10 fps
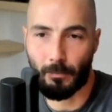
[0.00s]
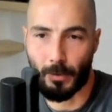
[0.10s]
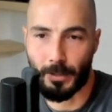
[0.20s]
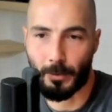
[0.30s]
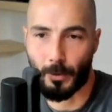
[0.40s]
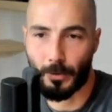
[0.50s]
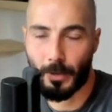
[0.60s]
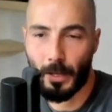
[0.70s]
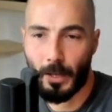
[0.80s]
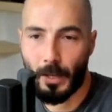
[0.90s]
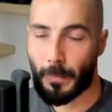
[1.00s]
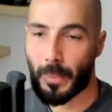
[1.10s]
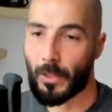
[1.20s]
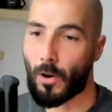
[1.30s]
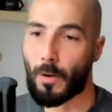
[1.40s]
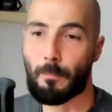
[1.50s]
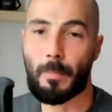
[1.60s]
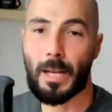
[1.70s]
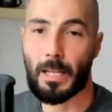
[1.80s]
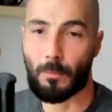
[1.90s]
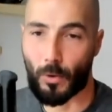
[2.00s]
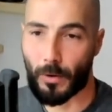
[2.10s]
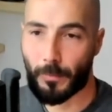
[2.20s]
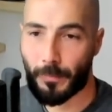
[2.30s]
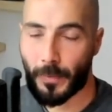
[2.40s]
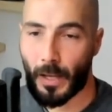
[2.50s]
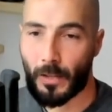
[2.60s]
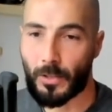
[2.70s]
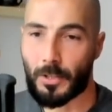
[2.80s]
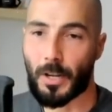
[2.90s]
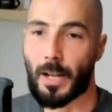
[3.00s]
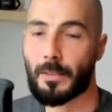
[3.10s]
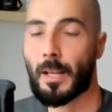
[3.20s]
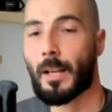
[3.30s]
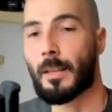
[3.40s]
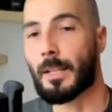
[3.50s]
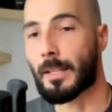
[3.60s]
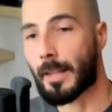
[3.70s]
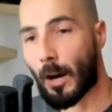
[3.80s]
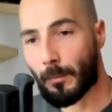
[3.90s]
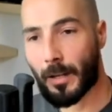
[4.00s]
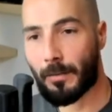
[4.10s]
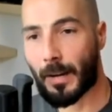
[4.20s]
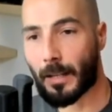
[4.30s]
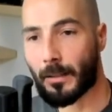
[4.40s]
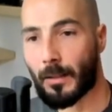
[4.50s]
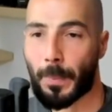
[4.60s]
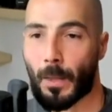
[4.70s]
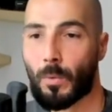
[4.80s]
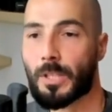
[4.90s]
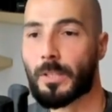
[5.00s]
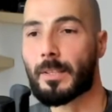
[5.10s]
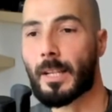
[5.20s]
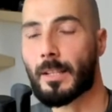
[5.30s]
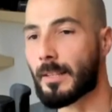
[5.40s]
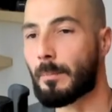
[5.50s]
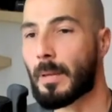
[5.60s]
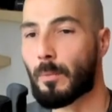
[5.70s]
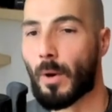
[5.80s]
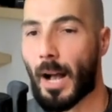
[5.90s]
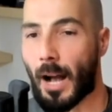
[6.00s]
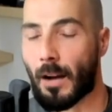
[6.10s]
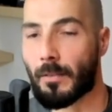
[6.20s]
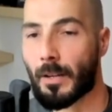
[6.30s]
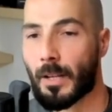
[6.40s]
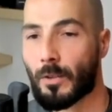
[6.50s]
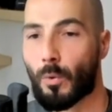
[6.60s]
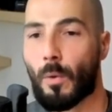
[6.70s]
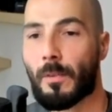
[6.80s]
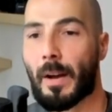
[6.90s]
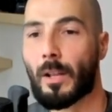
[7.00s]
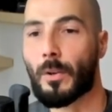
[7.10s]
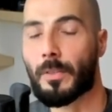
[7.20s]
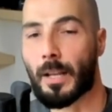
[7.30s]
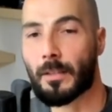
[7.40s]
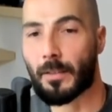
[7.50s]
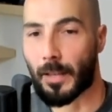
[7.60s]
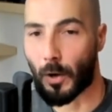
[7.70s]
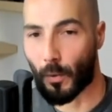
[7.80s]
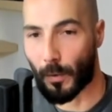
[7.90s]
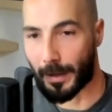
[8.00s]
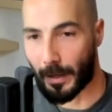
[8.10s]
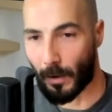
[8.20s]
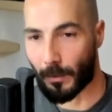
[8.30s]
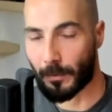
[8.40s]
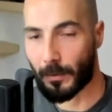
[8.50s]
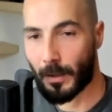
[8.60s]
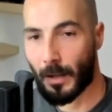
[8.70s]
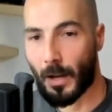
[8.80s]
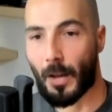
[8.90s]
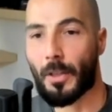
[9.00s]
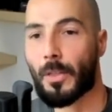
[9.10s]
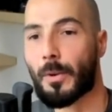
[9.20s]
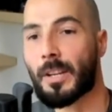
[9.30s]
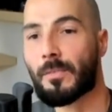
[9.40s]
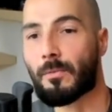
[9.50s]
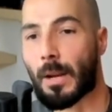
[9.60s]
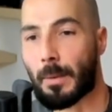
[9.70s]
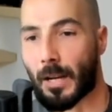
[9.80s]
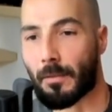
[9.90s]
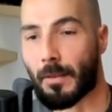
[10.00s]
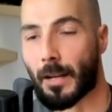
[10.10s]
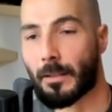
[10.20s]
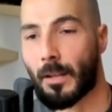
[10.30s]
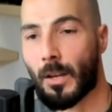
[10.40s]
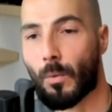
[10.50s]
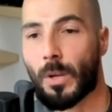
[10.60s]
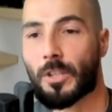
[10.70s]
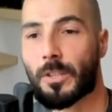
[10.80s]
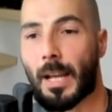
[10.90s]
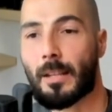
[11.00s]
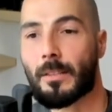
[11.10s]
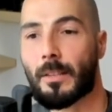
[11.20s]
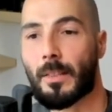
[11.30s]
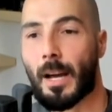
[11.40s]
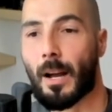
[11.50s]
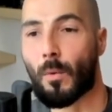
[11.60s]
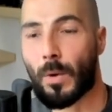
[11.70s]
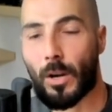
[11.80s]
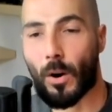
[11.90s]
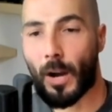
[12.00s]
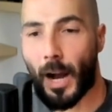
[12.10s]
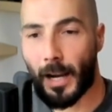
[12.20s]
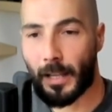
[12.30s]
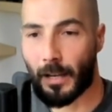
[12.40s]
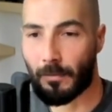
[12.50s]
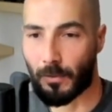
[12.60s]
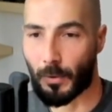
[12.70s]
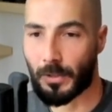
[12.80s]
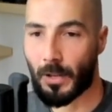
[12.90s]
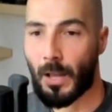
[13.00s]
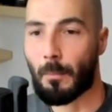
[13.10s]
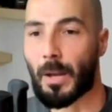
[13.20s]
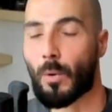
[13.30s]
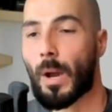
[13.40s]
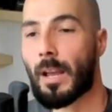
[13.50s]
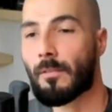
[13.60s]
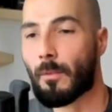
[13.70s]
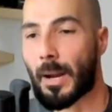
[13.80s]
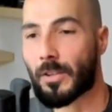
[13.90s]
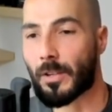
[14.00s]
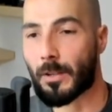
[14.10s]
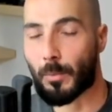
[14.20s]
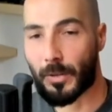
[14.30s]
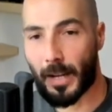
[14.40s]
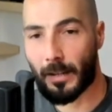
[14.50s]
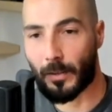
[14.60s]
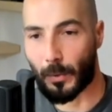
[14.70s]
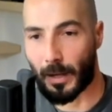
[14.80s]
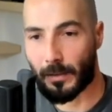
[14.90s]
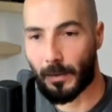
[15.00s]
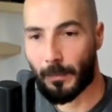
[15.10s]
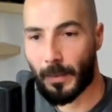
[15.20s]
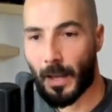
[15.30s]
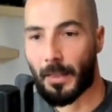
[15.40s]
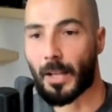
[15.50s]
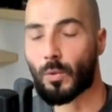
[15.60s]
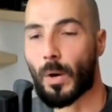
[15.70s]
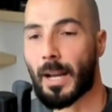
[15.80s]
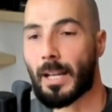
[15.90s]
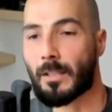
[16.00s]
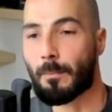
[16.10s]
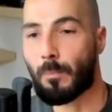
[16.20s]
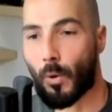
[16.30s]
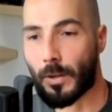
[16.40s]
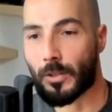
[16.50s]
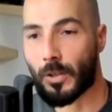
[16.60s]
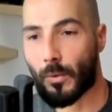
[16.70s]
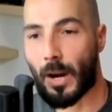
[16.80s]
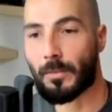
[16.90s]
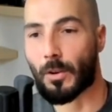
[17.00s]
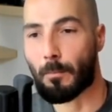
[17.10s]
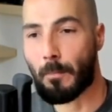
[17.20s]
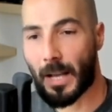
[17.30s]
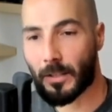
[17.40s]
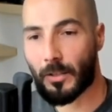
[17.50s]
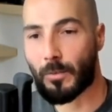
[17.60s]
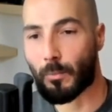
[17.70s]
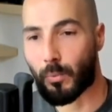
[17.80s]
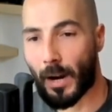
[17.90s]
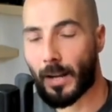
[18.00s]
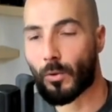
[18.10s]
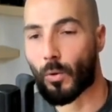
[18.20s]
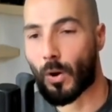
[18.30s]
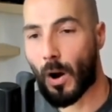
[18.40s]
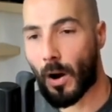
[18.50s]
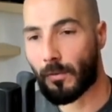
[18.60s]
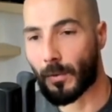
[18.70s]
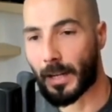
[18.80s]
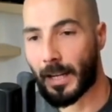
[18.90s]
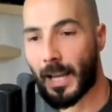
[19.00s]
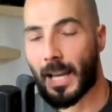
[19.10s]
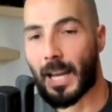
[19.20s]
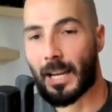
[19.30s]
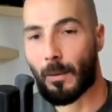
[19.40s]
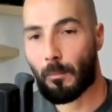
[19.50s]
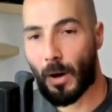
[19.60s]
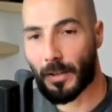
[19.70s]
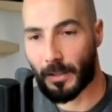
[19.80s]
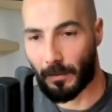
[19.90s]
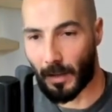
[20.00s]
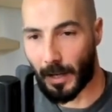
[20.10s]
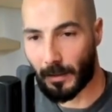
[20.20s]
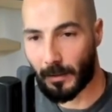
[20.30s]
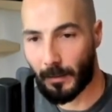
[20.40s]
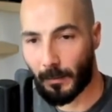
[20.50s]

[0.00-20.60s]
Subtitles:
principles, there are many more, such as the endowment effect, which is the tendency people have to overvalue things they already own. Another is framing effect, which states that we are highly influenced by the way information is presented to us. That's why it's important to craft your message, brand, or offering in a positive light.